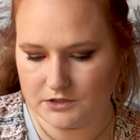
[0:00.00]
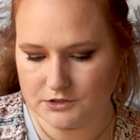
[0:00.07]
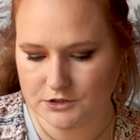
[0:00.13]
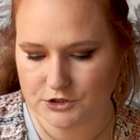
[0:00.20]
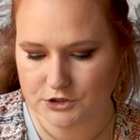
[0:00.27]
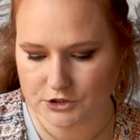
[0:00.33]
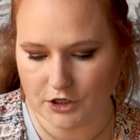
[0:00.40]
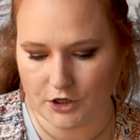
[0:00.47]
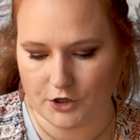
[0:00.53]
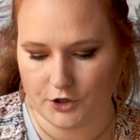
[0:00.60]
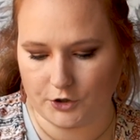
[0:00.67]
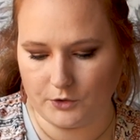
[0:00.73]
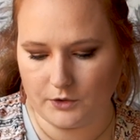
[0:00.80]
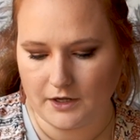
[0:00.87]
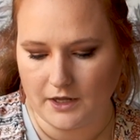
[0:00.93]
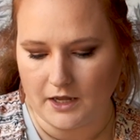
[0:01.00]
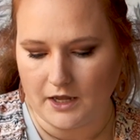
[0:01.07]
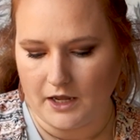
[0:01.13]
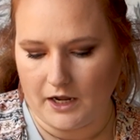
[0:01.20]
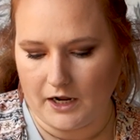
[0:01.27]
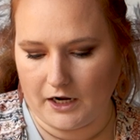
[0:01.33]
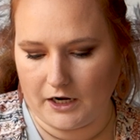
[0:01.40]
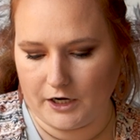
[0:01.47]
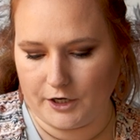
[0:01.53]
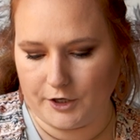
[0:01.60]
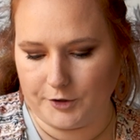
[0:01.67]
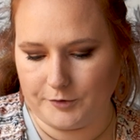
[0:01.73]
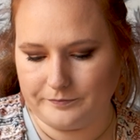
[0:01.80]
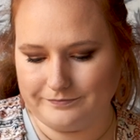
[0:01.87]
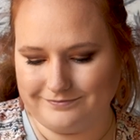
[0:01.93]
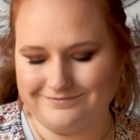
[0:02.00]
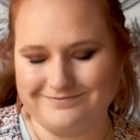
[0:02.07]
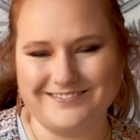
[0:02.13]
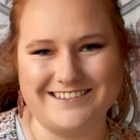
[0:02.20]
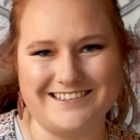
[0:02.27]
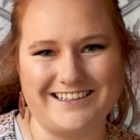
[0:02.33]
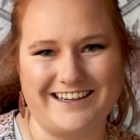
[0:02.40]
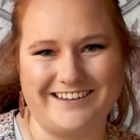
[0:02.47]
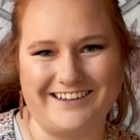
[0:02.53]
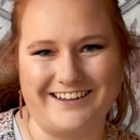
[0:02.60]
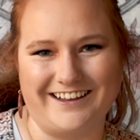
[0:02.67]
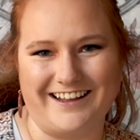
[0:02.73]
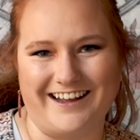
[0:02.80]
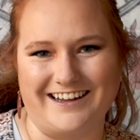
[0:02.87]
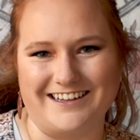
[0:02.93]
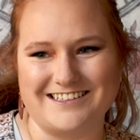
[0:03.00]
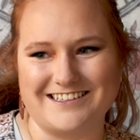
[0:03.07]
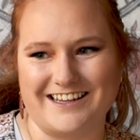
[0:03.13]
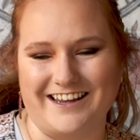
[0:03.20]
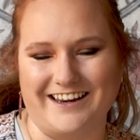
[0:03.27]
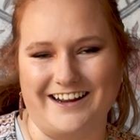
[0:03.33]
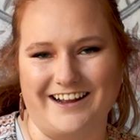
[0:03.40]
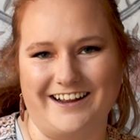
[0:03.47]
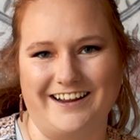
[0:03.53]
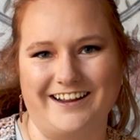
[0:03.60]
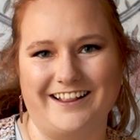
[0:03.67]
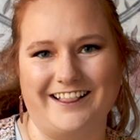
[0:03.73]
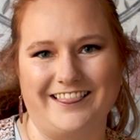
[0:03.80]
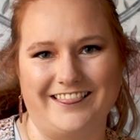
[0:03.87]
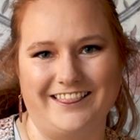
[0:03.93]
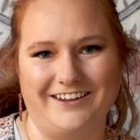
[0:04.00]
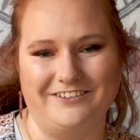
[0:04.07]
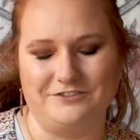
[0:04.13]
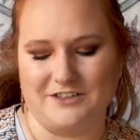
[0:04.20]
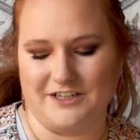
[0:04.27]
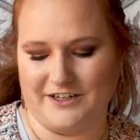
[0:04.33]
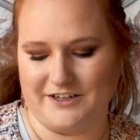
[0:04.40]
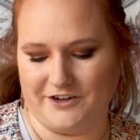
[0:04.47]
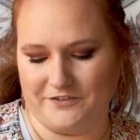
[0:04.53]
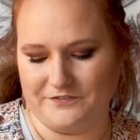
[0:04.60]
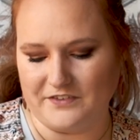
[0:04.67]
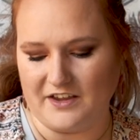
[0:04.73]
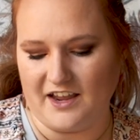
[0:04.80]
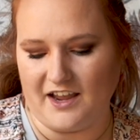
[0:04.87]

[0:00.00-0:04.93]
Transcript: So Danielle asked, and I love Danielle,